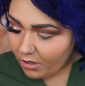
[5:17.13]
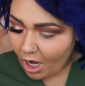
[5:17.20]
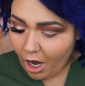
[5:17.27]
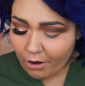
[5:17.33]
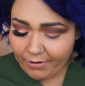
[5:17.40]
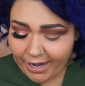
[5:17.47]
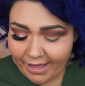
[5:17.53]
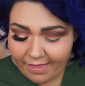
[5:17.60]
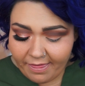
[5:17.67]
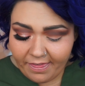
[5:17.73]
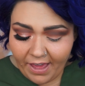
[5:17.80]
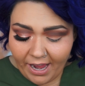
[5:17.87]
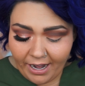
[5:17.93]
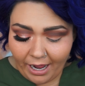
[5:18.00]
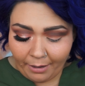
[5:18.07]
All right,
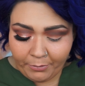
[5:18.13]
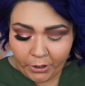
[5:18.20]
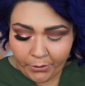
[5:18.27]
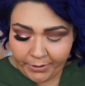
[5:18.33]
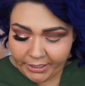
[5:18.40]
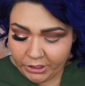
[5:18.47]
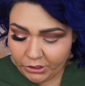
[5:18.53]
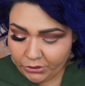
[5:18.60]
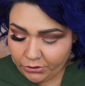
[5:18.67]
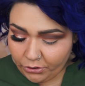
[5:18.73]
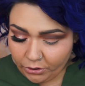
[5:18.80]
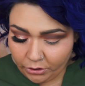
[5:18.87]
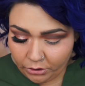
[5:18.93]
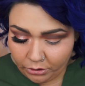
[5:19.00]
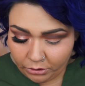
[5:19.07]
then I'm going
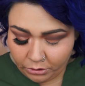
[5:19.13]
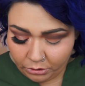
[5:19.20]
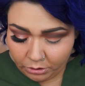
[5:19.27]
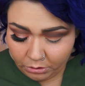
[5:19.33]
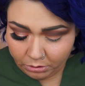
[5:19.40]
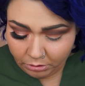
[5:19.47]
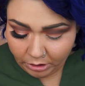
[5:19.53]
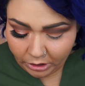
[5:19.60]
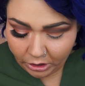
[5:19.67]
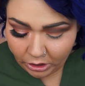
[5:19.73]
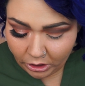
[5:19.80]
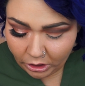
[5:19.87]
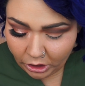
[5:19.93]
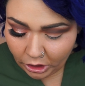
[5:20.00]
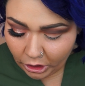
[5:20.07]
to
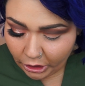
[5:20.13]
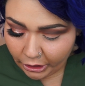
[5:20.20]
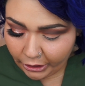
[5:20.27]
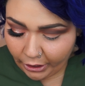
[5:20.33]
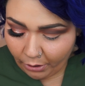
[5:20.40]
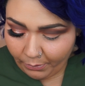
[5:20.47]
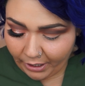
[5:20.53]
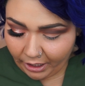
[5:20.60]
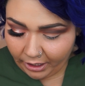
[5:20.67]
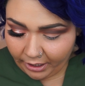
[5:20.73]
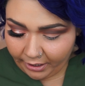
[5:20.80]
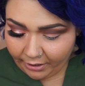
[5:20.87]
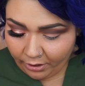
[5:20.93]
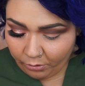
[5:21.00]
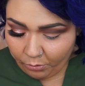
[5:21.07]
go
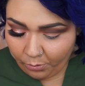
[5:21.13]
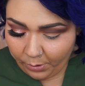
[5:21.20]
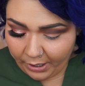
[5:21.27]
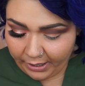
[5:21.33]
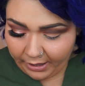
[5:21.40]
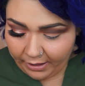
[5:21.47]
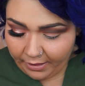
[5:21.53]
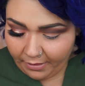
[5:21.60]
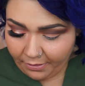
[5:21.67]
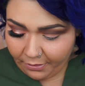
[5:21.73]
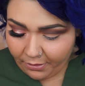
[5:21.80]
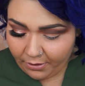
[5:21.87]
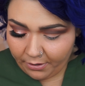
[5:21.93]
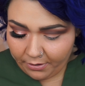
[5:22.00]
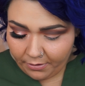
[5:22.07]
in with,
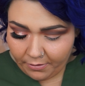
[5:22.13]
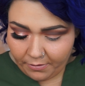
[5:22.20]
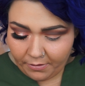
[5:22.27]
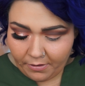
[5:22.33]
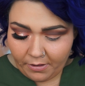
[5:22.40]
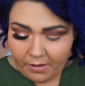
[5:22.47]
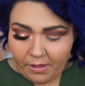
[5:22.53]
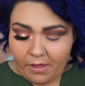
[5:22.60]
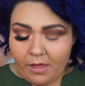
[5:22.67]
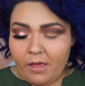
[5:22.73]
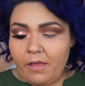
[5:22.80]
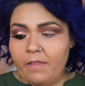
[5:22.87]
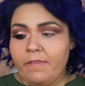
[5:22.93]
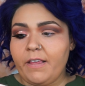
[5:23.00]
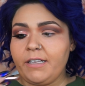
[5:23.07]

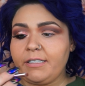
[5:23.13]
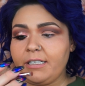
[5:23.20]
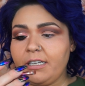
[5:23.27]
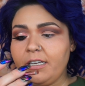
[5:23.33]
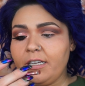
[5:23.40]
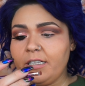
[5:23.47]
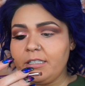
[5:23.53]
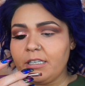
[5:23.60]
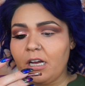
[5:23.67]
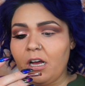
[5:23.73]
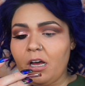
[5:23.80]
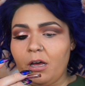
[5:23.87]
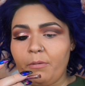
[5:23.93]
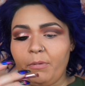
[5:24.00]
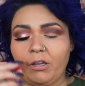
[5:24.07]
this is
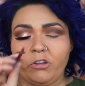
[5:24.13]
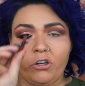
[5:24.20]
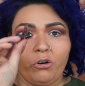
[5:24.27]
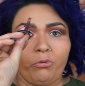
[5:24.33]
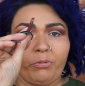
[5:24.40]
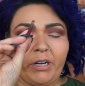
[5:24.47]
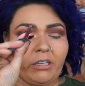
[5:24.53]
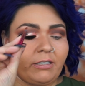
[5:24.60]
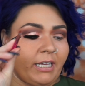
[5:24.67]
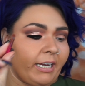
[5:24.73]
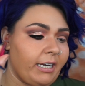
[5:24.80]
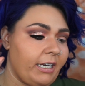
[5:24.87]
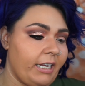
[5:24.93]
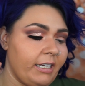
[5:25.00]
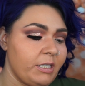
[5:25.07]
a little Real
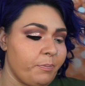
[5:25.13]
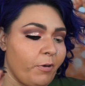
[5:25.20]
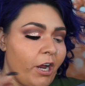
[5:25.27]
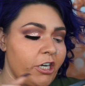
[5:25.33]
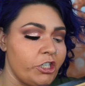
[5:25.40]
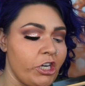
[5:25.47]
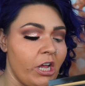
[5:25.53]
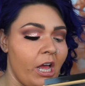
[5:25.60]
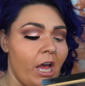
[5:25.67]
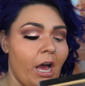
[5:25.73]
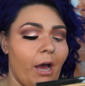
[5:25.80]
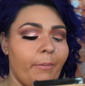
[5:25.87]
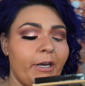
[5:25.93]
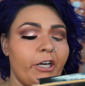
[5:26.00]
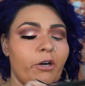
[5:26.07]
Techniques brush.
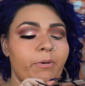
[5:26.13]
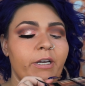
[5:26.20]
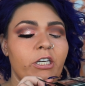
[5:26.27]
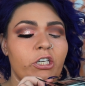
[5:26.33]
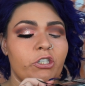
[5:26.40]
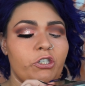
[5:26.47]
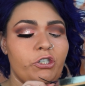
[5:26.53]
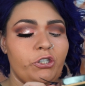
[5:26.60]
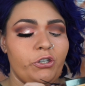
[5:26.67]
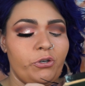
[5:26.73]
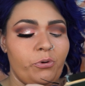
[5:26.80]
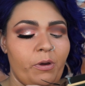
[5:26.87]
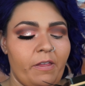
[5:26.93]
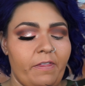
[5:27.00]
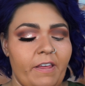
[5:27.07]
I'm gonna go
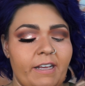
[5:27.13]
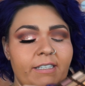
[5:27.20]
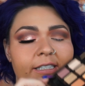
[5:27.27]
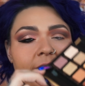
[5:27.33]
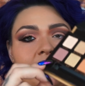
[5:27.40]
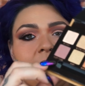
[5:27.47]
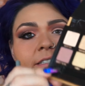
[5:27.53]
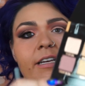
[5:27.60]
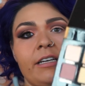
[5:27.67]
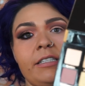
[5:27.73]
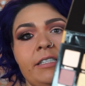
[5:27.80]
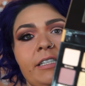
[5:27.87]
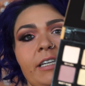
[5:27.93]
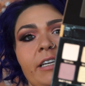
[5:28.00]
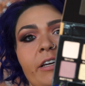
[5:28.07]
into this
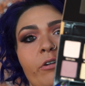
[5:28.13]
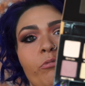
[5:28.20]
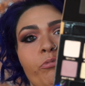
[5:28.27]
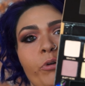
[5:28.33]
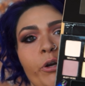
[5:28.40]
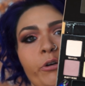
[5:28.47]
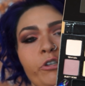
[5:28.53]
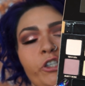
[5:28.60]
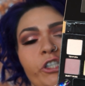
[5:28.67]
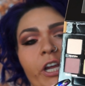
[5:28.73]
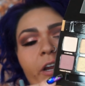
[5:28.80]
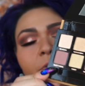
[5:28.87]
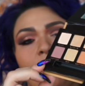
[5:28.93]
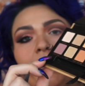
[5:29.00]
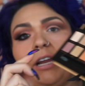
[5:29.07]
Dusty Rose
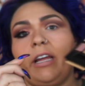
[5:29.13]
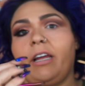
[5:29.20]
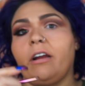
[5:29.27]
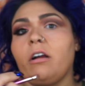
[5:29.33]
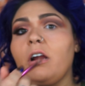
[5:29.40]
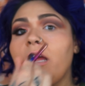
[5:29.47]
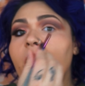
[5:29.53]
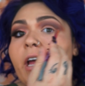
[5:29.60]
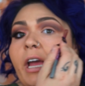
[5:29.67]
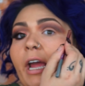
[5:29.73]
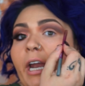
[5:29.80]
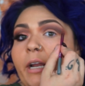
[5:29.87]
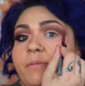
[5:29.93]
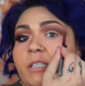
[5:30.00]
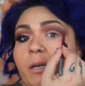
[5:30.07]
shade right here,
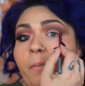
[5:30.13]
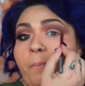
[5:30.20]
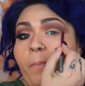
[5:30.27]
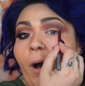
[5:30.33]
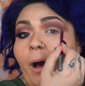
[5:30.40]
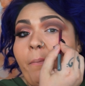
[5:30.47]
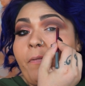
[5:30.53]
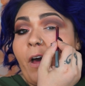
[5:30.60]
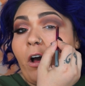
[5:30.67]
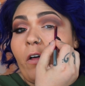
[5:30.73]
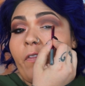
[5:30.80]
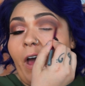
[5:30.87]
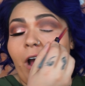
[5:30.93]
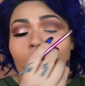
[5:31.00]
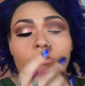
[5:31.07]
and I'm just gonna pop that on
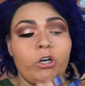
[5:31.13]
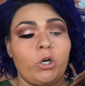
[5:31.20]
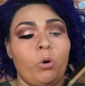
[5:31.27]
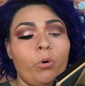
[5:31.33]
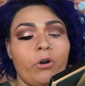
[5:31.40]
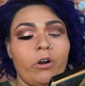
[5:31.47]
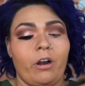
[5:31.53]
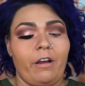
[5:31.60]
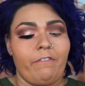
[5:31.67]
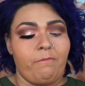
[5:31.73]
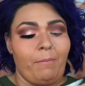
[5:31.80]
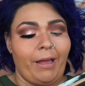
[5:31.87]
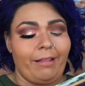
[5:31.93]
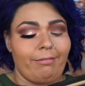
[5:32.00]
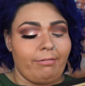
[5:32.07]
the outer corner of
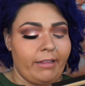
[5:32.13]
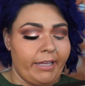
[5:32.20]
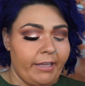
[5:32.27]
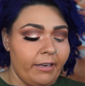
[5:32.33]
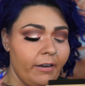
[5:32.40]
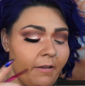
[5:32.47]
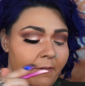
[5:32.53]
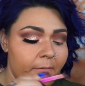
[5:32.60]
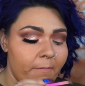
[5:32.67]
my lid.